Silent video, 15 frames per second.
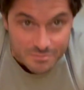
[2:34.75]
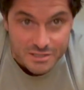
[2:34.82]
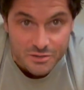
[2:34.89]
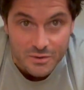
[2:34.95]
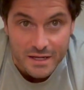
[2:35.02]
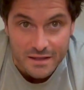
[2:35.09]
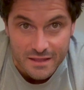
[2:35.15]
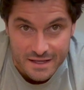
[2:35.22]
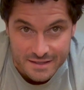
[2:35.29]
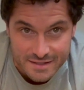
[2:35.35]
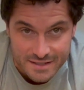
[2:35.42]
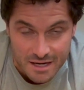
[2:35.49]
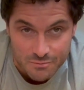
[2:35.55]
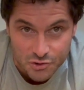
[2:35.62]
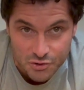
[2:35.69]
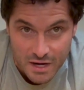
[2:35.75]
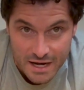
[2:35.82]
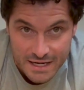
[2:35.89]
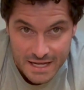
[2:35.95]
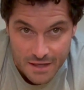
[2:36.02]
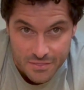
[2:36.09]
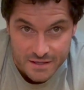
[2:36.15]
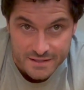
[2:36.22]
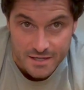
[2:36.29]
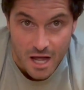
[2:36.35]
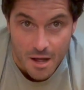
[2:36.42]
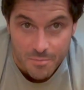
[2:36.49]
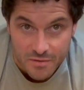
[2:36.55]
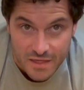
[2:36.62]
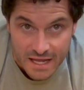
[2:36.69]
doing this, I'm trying to get the
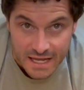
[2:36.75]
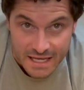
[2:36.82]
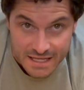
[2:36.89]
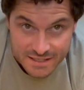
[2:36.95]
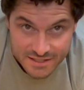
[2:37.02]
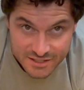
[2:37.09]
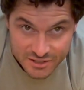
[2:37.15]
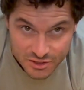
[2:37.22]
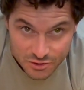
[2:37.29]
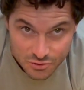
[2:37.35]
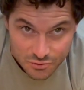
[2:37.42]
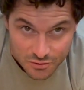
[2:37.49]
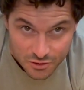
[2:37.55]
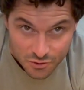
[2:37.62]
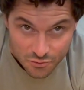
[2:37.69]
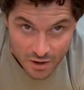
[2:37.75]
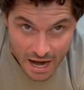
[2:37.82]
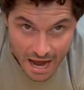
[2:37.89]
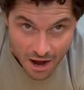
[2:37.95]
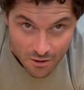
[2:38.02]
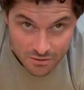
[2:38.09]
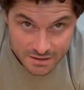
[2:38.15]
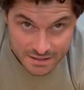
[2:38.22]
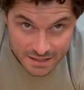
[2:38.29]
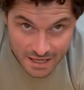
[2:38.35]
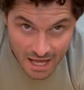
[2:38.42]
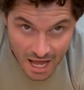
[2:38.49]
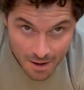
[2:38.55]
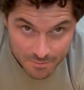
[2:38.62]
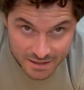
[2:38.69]
top of the hands to the ground.
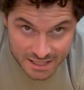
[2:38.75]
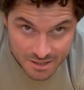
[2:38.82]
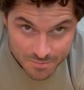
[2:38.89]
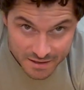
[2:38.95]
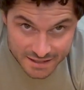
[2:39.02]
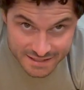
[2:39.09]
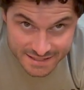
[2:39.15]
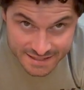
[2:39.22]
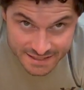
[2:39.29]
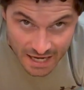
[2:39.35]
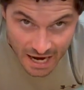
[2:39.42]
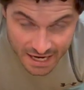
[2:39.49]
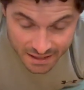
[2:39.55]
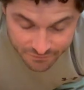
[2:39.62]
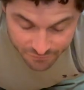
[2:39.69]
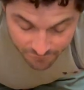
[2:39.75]
I'm keeping as tight of a